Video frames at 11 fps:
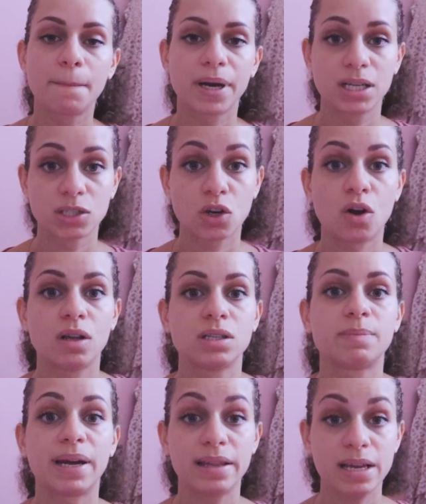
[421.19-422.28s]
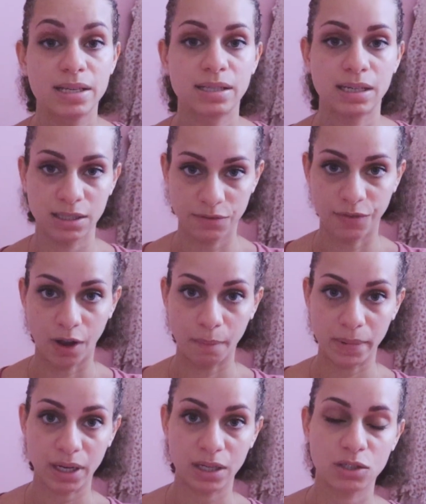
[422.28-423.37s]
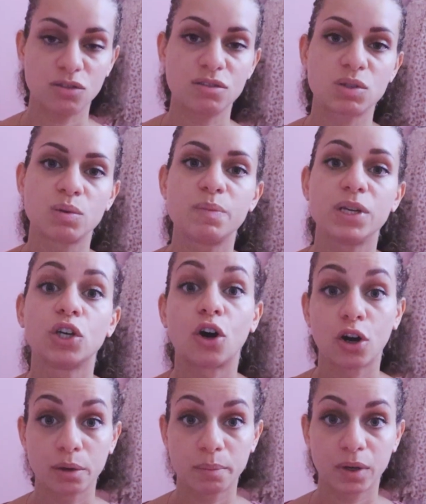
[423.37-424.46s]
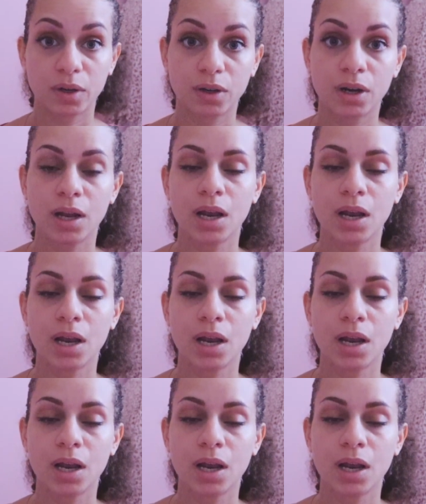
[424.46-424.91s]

but is caused by the excessive vomiting. So this would be your heartburn.